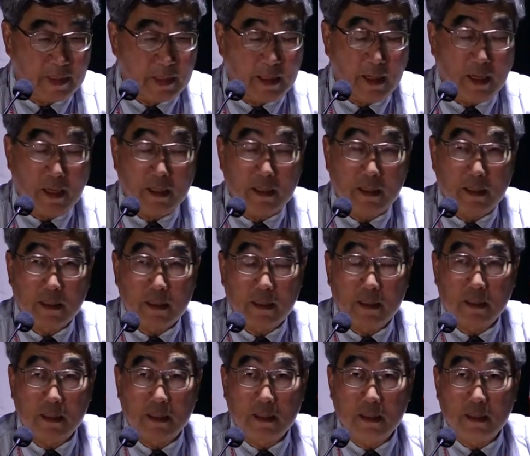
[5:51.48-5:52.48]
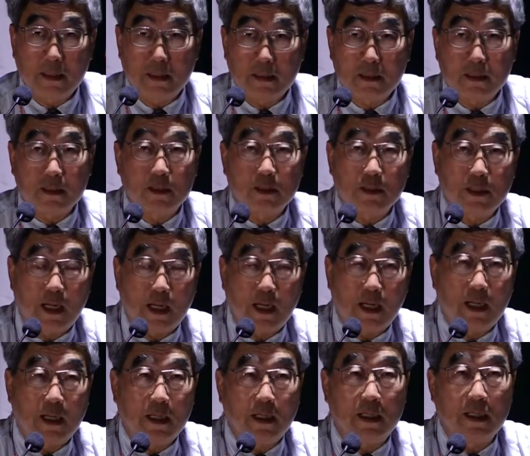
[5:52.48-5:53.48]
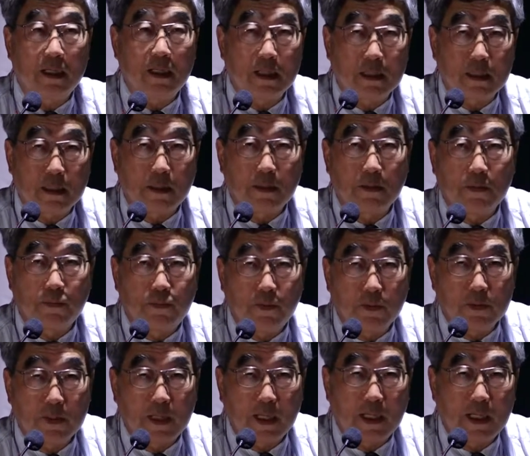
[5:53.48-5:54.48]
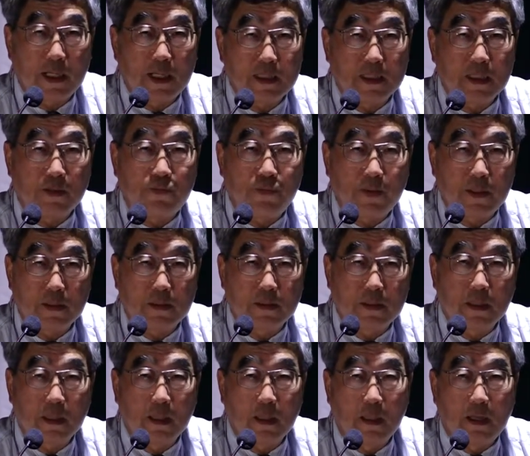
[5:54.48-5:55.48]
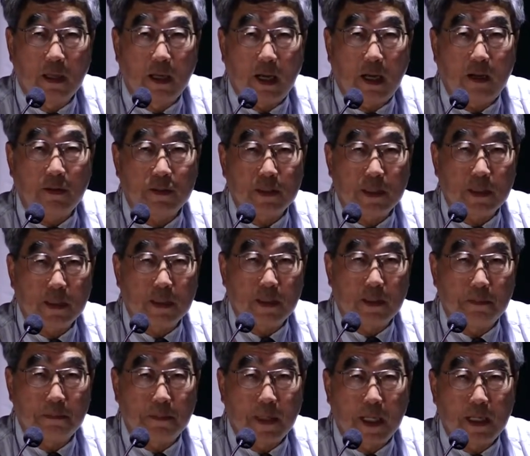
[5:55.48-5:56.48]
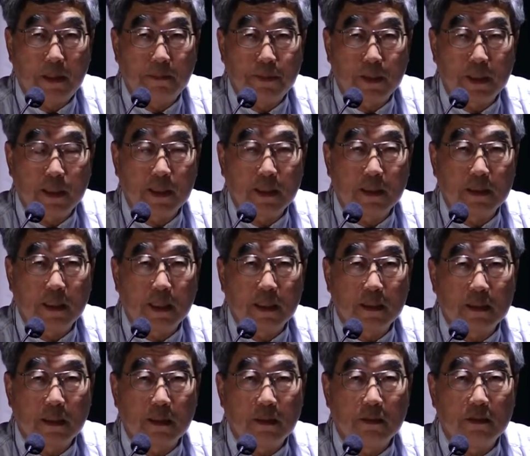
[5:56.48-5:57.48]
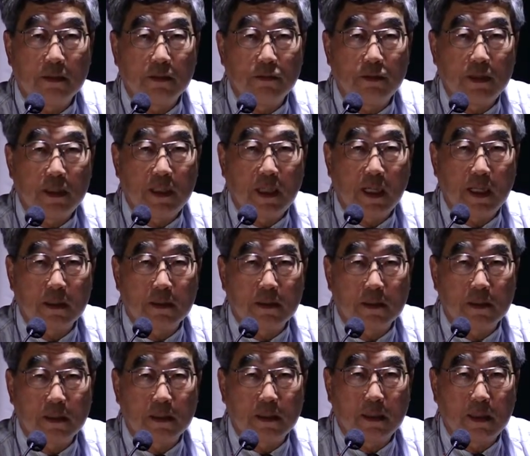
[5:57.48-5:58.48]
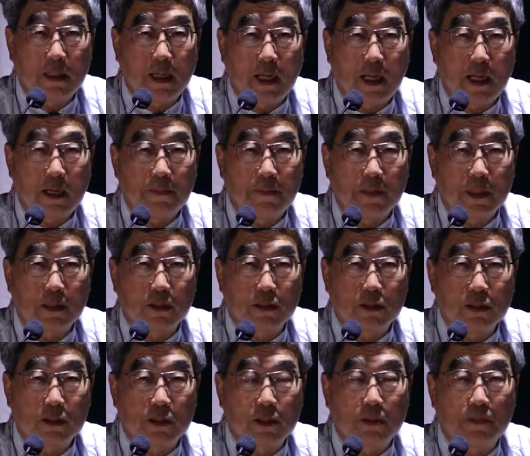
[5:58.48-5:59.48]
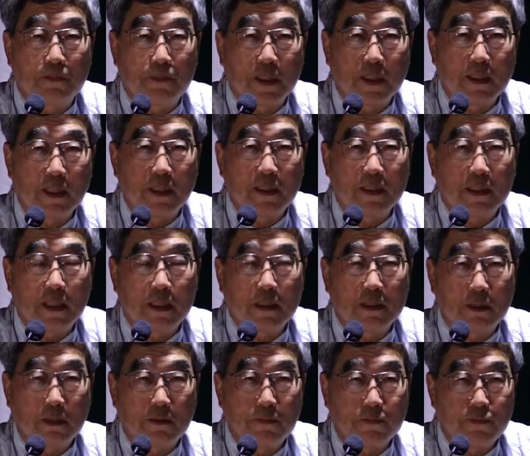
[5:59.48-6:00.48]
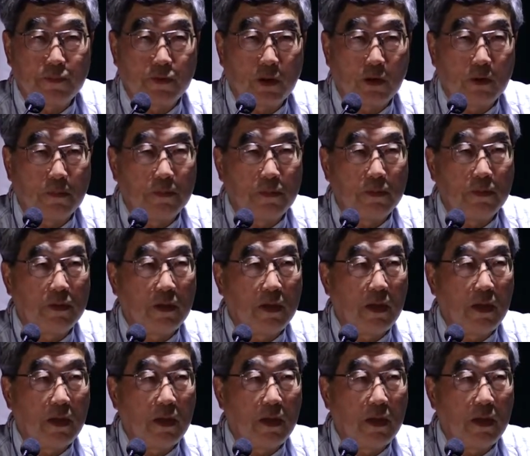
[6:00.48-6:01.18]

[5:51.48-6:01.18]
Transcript: And today, for the energy field, after my presentation, we like to have a good presentation from